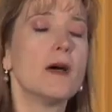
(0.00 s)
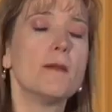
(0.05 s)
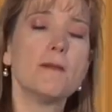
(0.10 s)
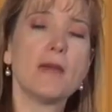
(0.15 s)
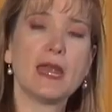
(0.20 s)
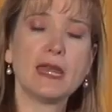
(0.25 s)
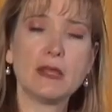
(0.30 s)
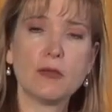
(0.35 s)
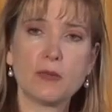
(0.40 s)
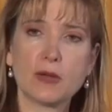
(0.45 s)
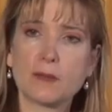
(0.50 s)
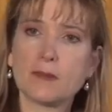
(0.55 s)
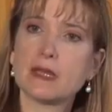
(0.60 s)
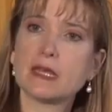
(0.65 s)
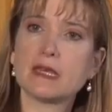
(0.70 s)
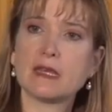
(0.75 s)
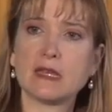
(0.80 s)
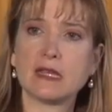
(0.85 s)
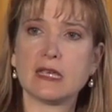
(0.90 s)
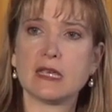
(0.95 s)
Many
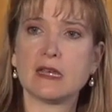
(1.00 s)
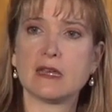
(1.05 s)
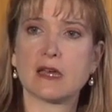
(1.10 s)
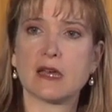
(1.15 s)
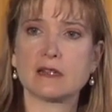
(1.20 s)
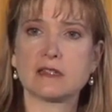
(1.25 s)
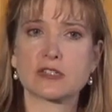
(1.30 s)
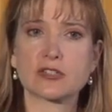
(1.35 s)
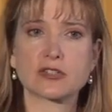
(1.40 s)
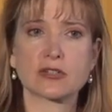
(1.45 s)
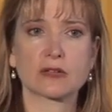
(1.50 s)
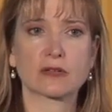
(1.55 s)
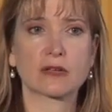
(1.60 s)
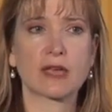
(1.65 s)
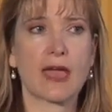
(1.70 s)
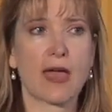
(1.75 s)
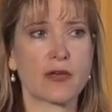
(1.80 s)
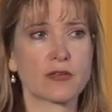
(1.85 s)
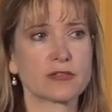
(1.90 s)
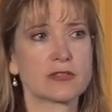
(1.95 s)
women need additional
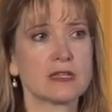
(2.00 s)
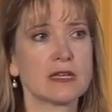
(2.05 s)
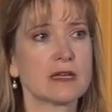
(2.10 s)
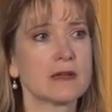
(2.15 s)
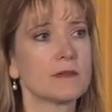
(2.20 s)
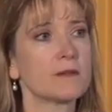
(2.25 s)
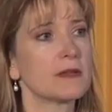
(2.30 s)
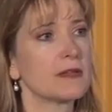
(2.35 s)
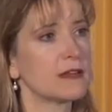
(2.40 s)
calcium,